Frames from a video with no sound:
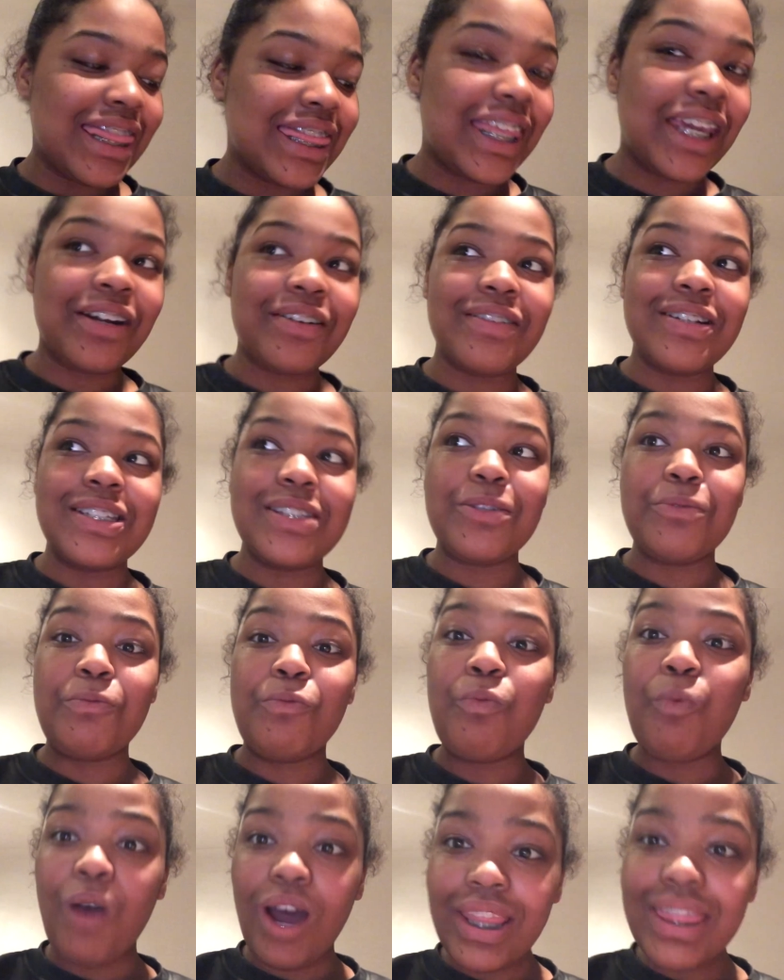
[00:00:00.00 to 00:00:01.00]
There is
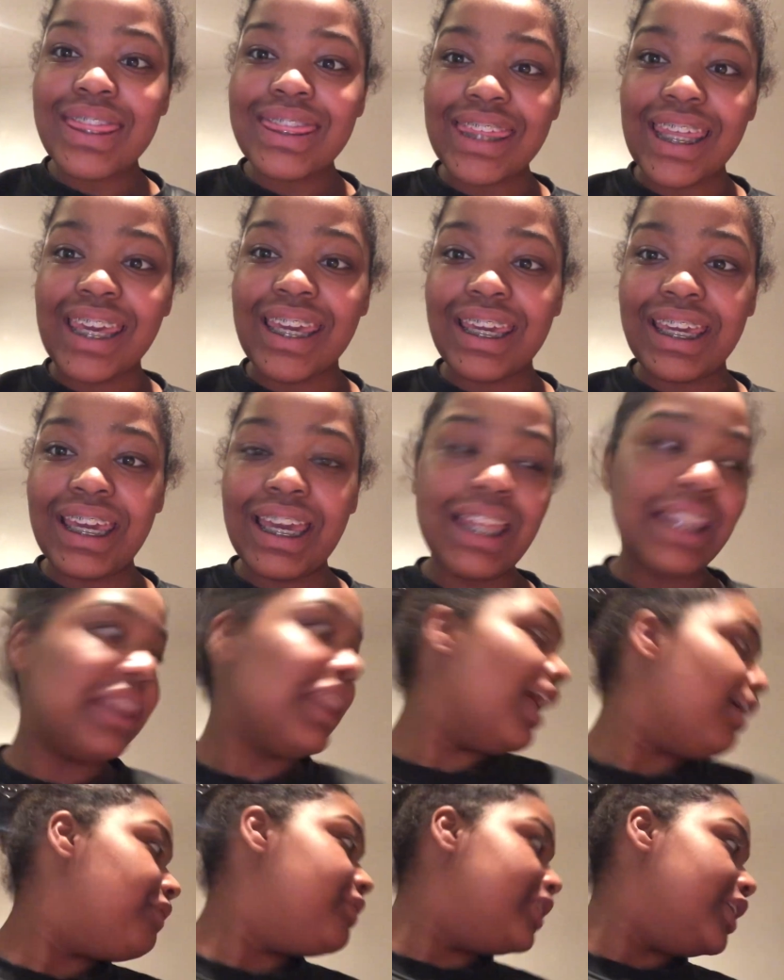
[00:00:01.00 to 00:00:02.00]
one thing
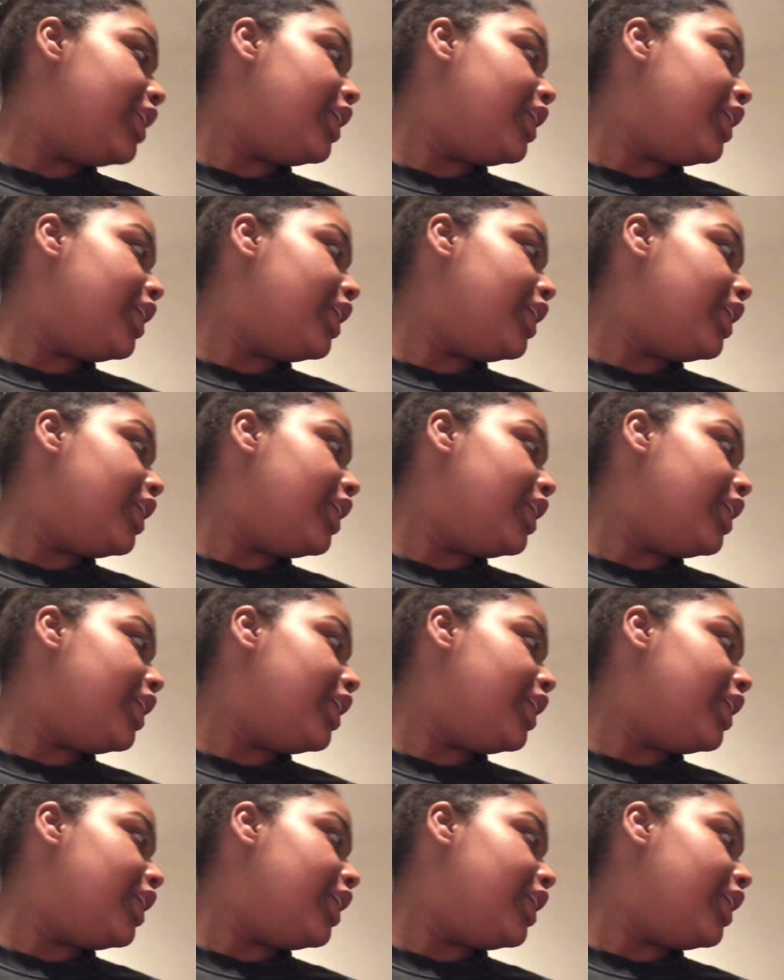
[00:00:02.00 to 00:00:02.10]
left to